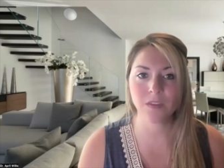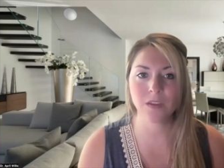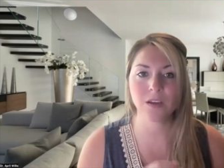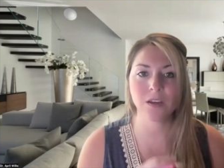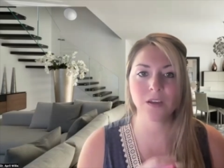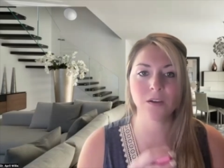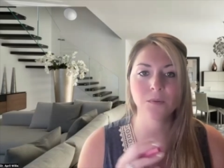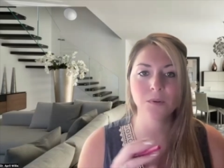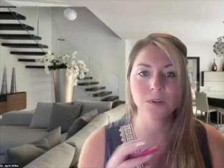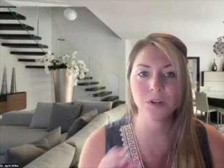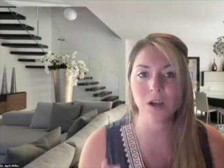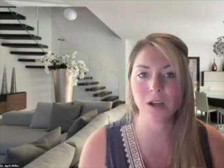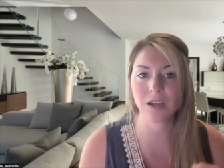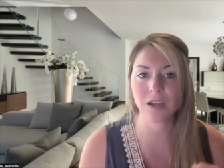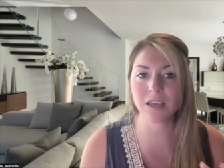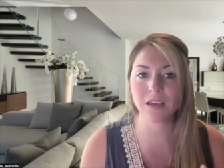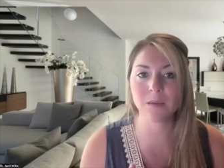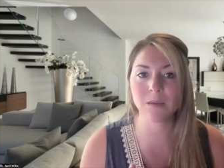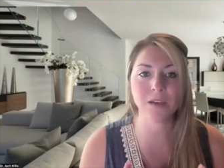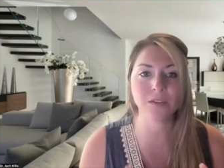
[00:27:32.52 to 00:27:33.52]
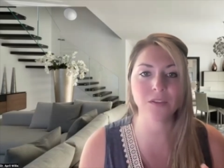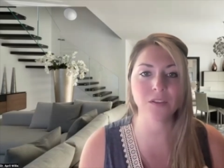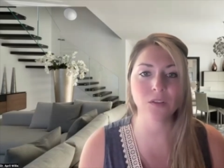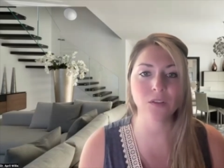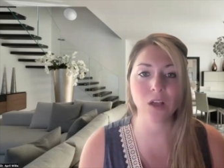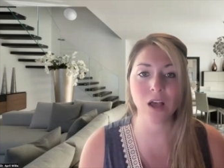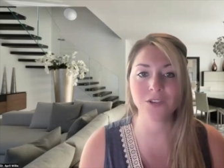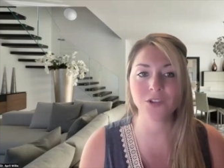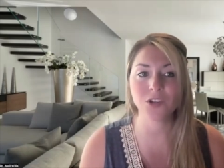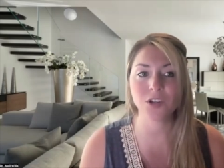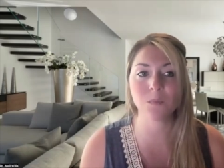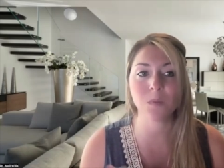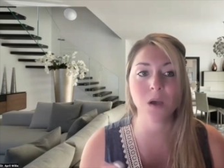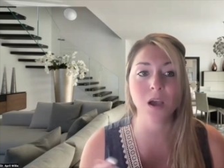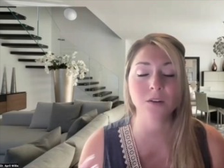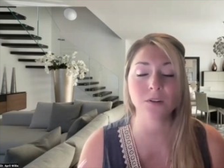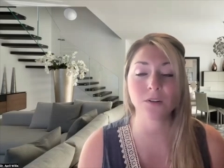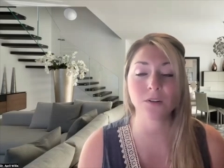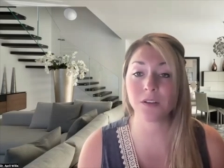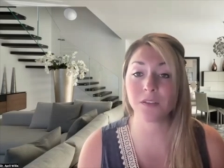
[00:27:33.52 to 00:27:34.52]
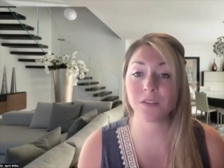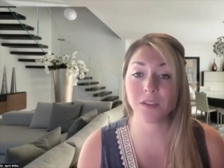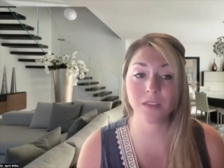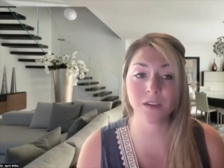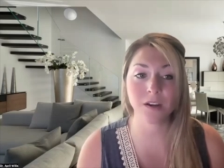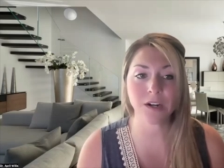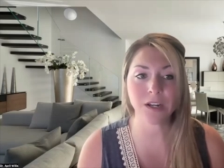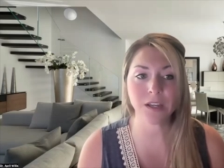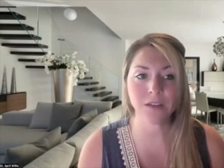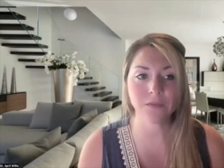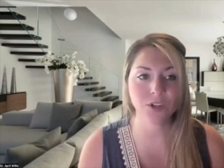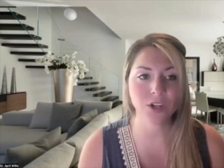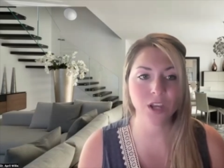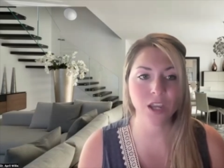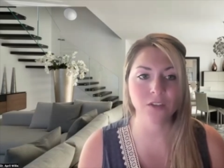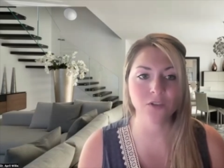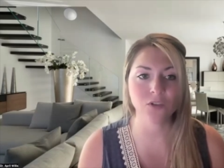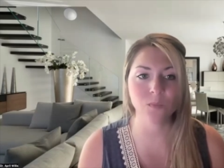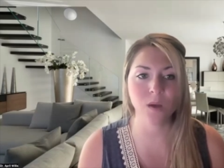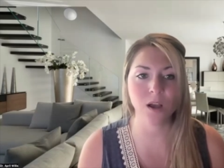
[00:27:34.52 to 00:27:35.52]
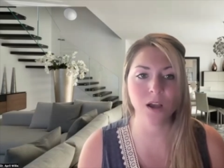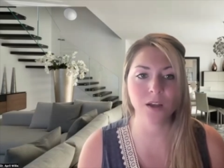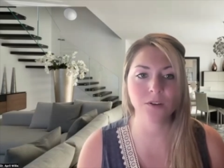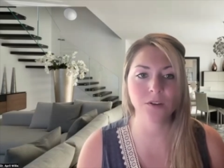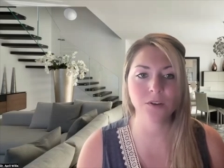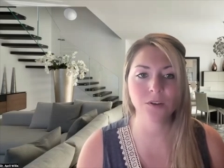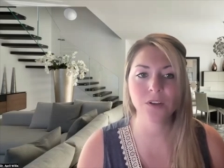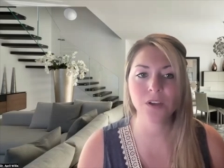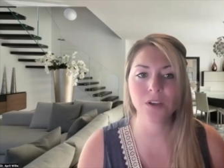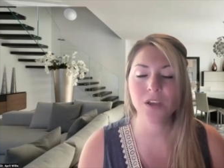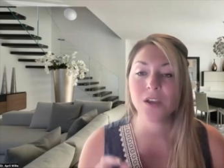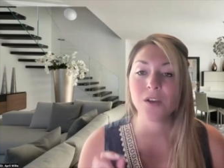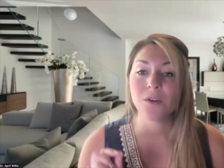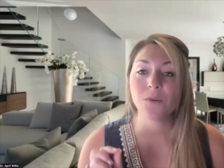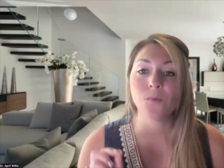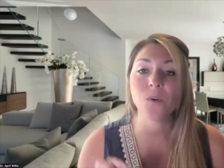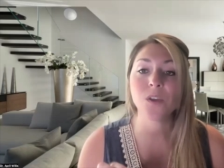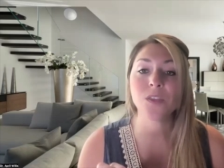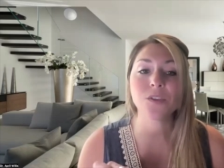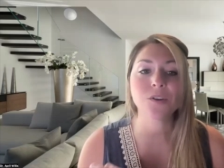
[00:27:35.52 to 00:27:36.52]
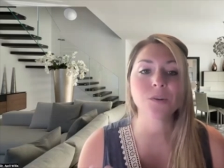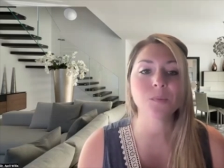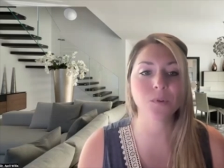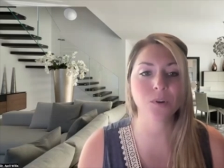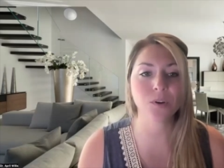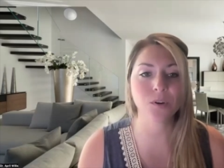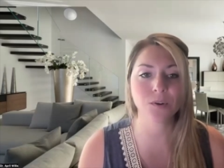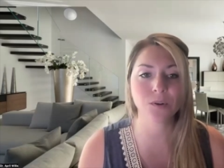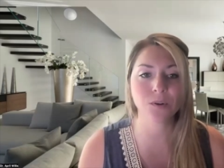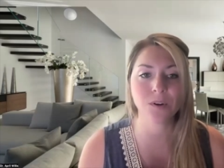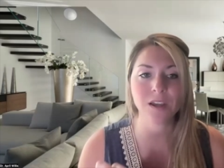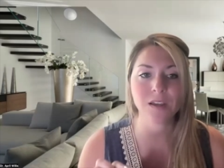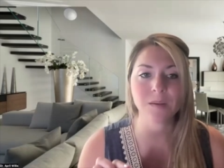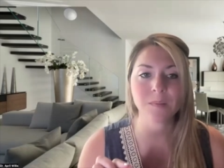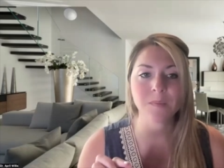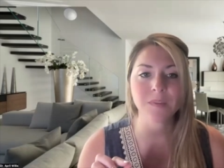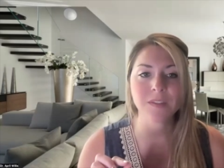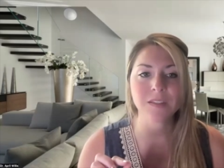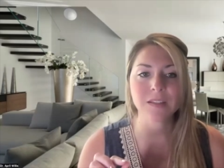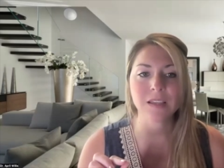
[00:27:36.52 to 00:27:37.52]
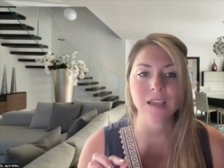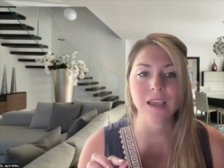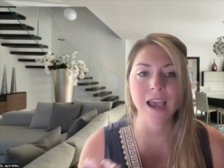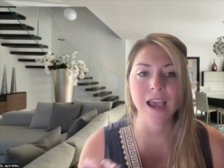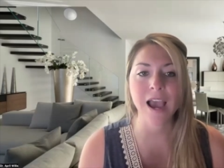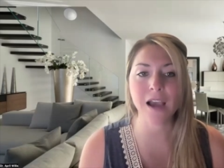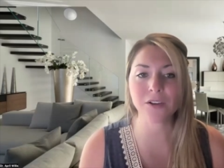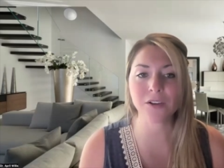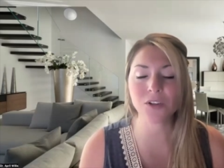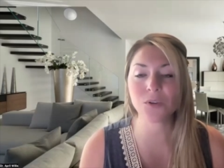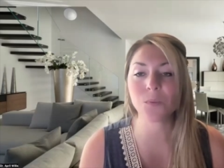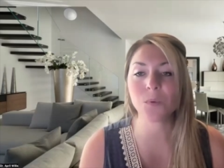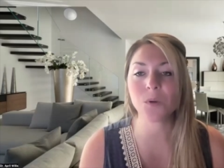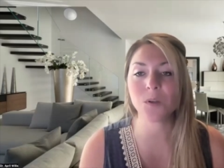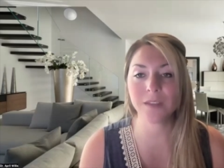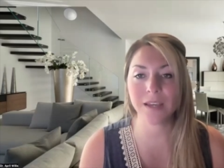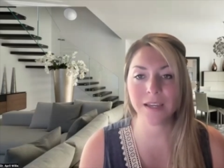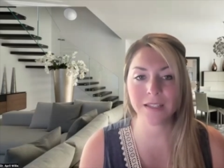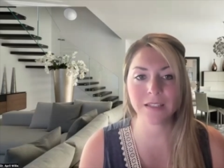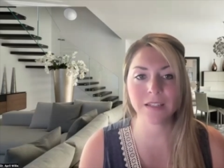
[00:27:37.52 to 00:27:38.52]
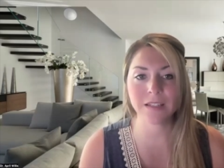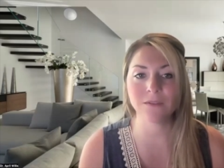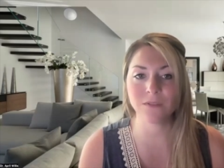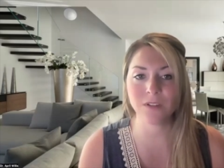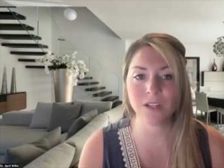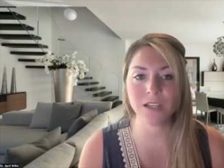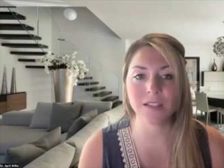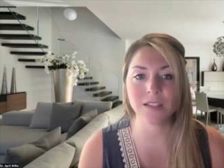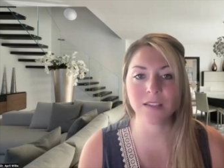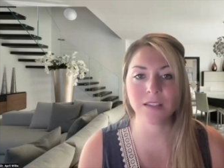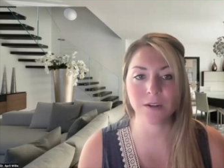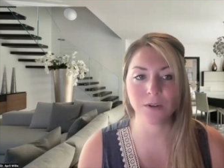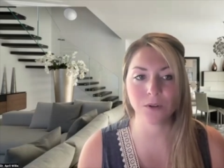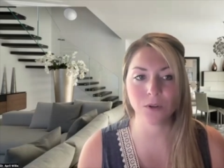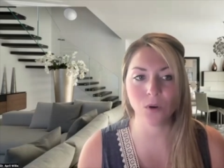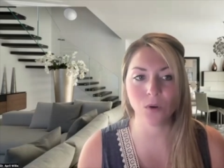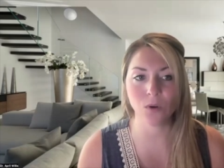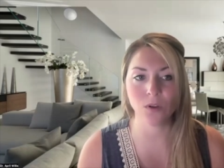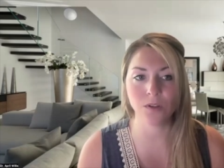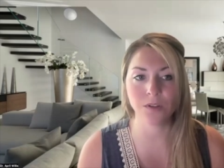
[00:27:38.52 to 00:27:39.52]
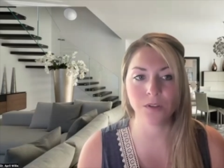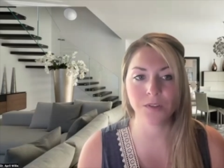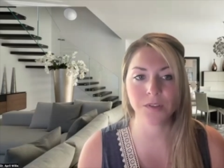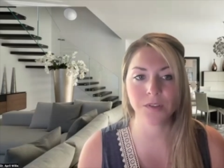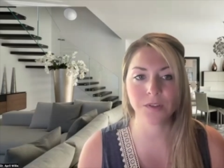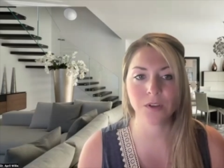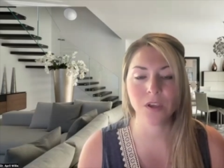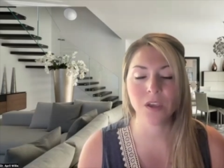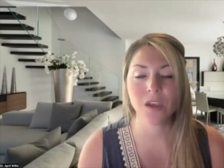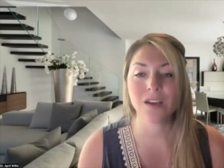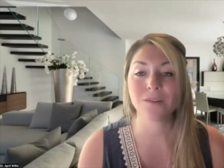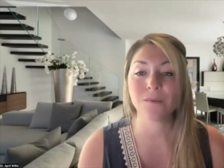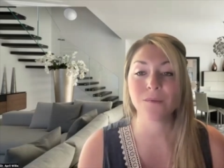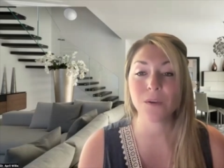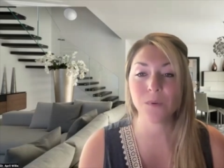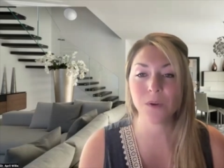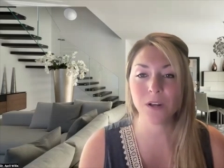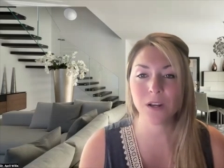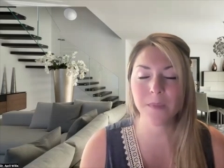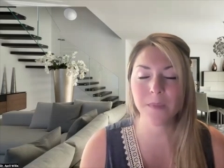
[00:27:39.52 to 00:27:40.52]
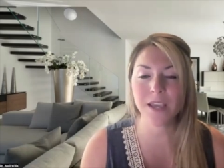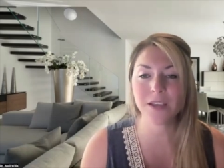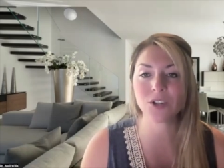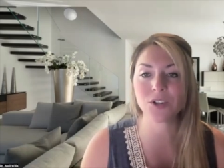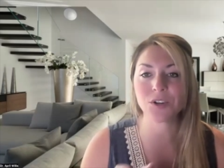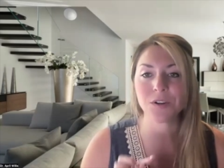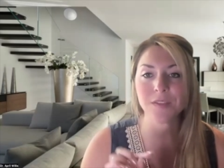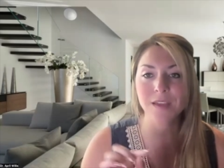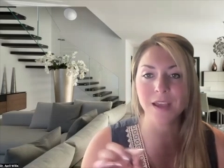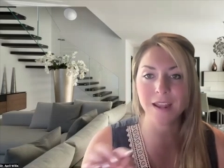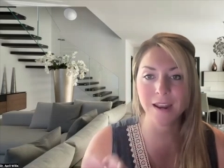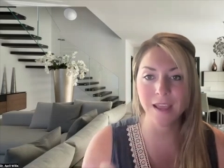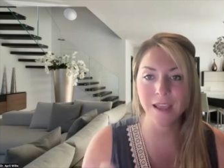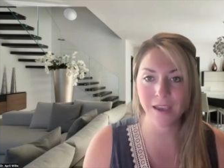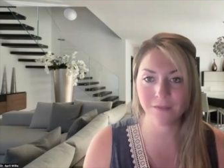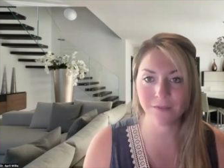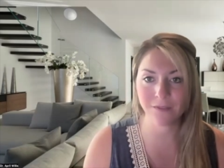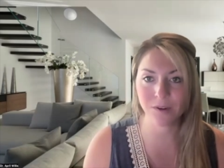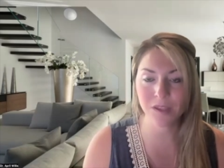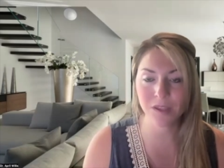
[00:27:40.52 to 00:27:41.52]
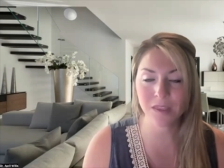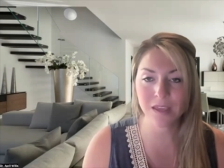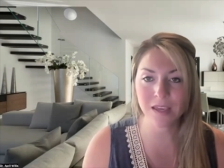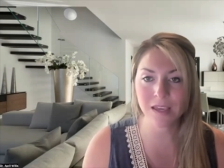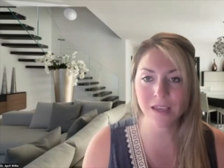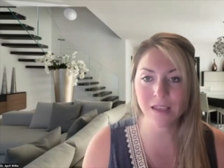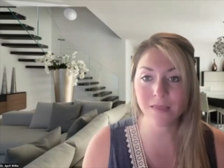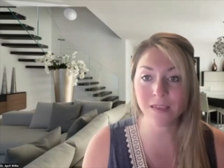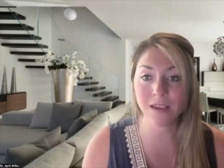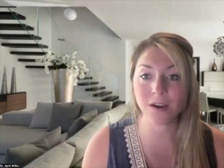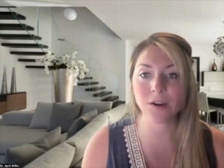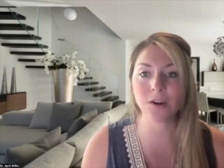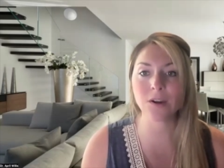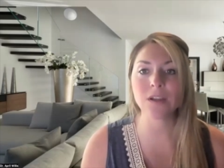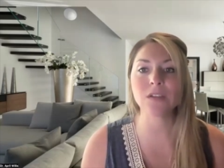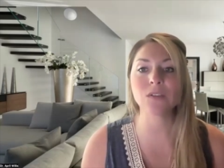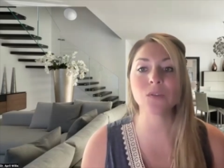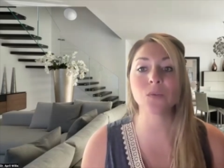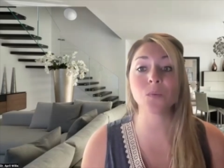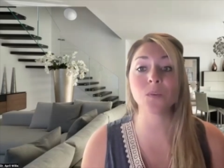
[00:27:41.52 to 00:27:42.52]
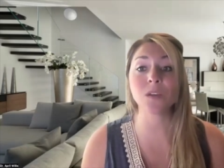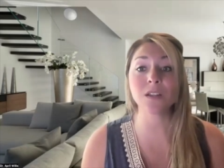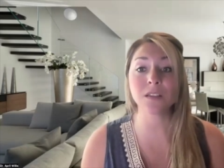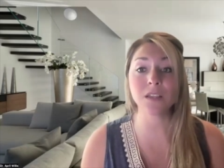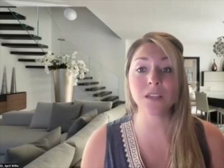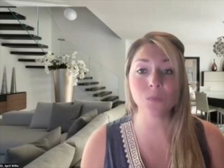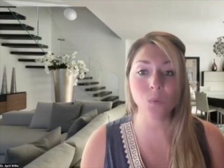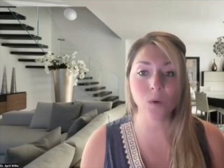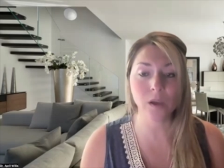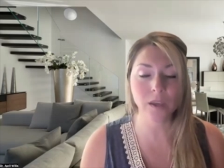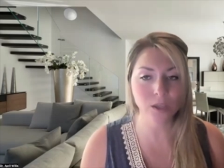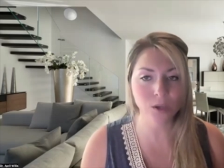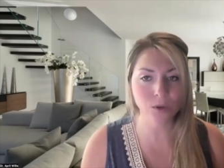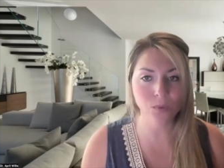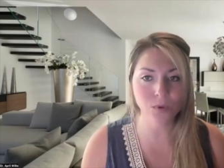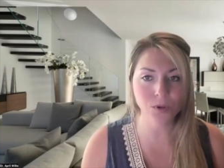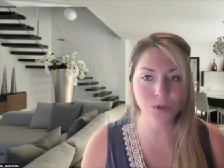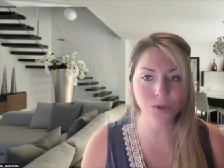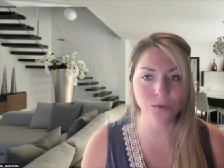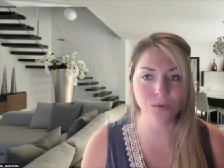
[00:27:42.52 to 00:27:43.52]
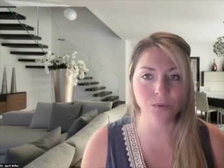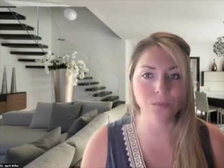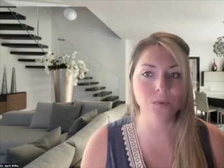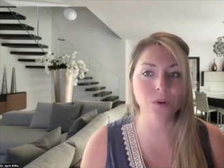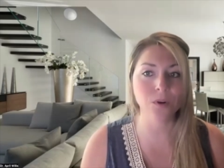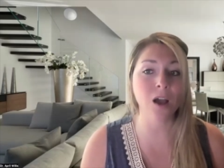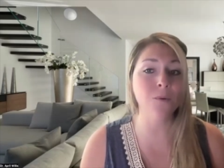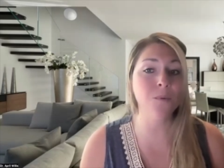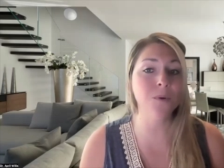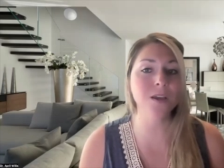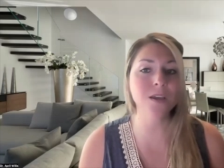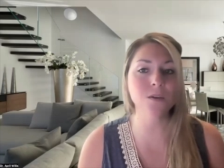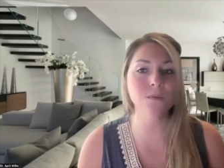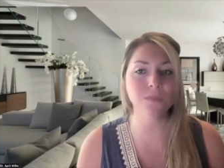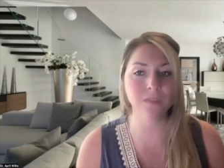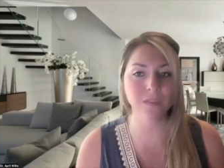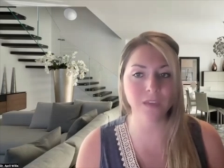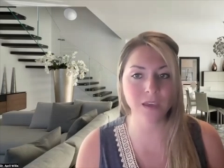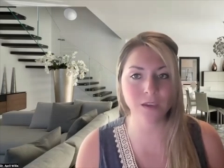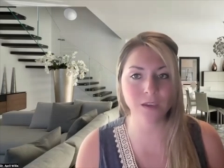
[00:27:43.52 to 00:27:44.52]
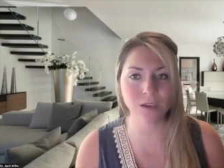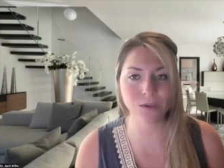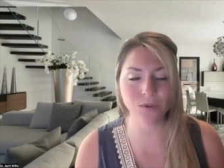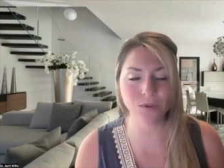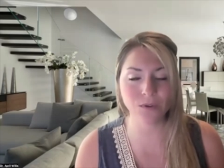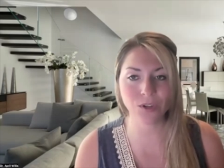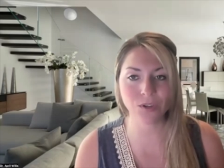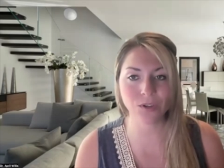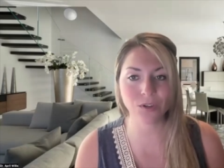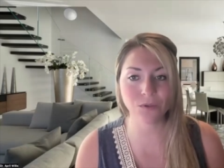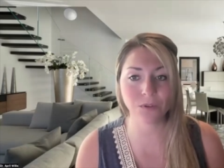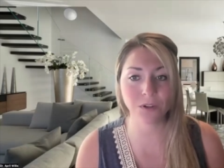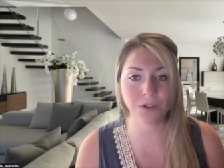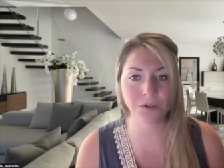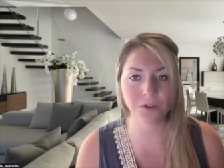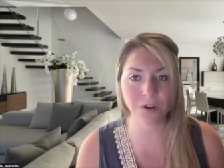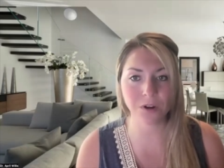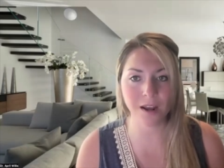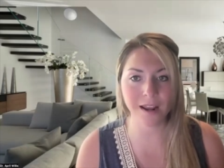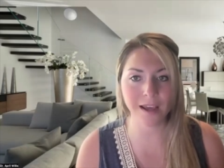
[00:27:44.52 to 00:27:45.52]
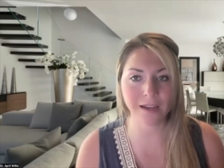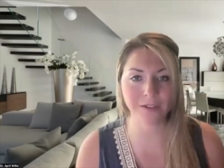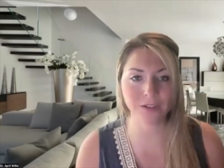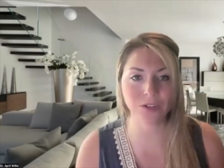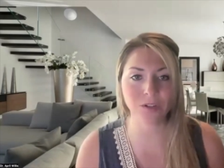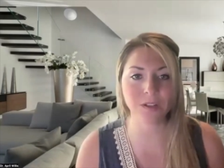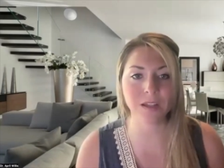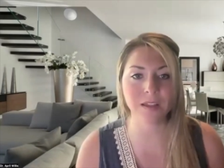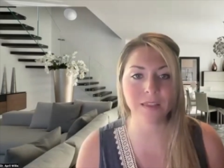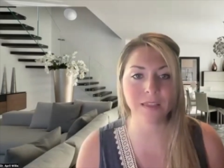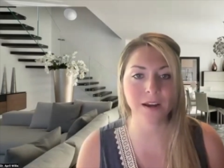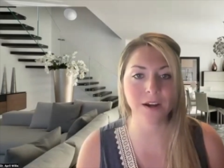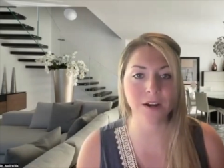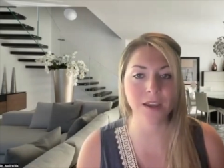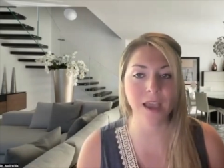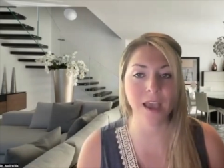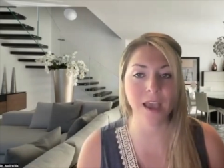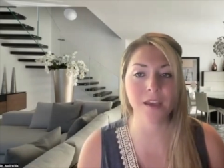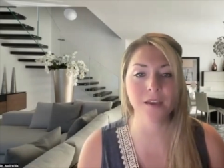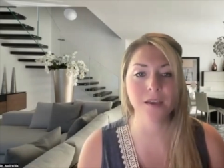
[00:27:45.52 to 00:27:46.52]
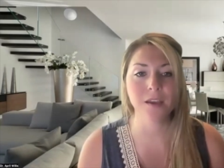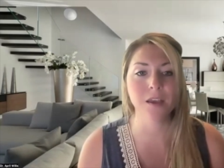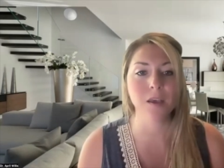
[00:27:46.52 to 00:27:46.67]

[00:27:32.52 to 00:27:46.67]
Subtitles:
we're talking about the logic model or the theory of change model, with your program's actual activities and goals. We want to make sure that everything in there is really what you do, not what you think you should do and you're not actually there yet,